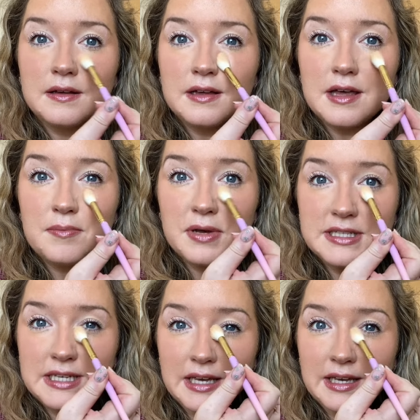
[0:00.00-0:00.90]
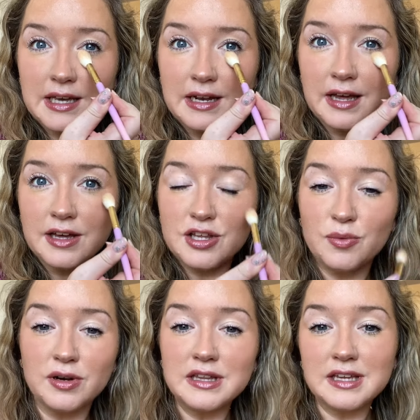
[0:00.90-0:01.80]
In particular, you
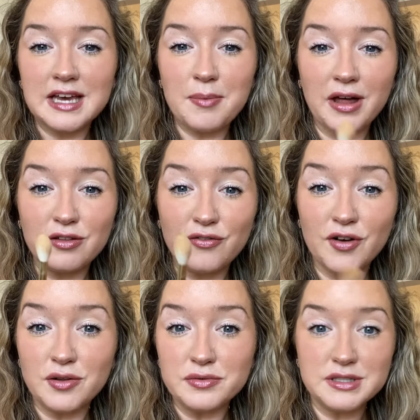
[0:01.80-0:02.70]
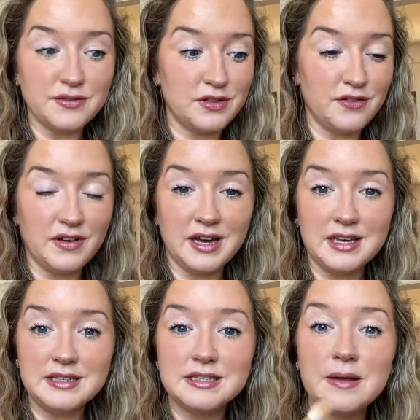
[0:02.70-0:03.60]
want to think about the folds of the
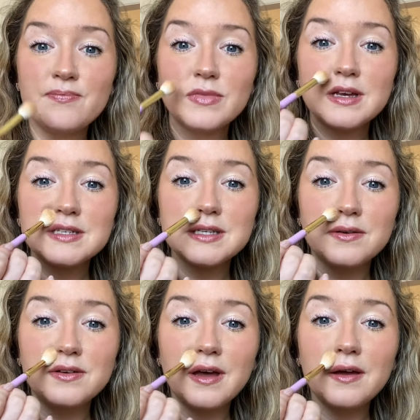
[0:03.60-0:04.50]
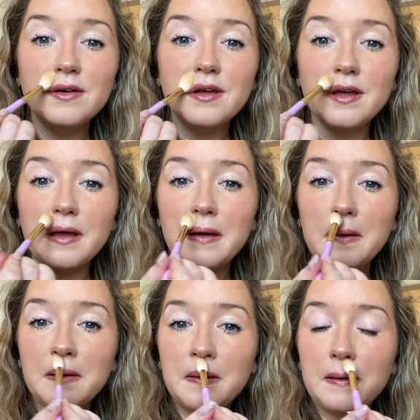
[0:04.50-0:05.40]
face. So down
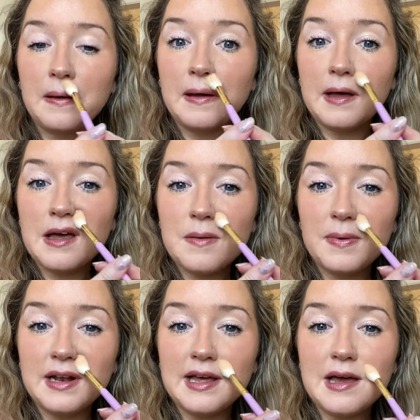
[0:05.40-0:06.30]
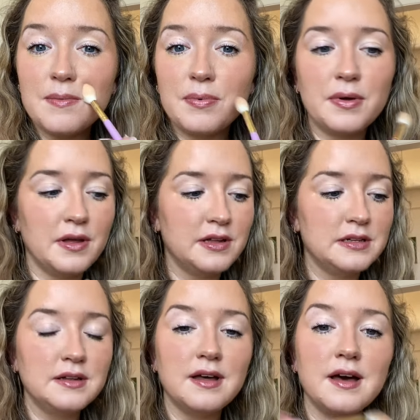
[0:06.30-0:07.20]
here, upper lip,
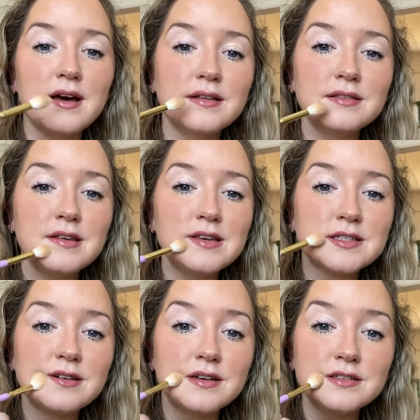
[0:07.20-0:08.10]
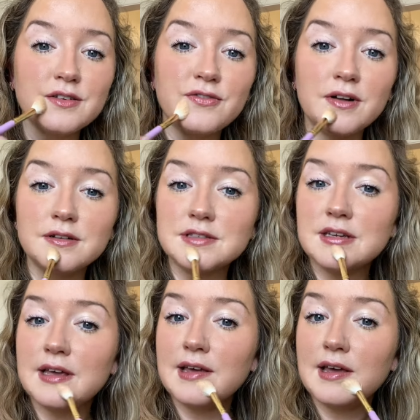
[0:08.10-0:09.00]
these kinds of folds
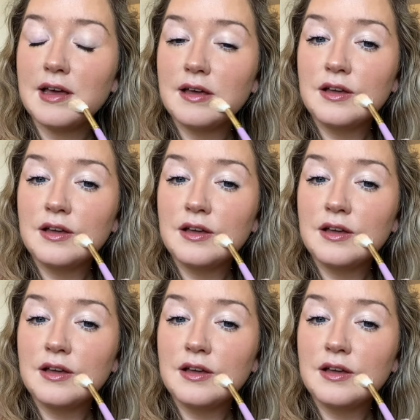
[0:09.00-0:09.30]
here,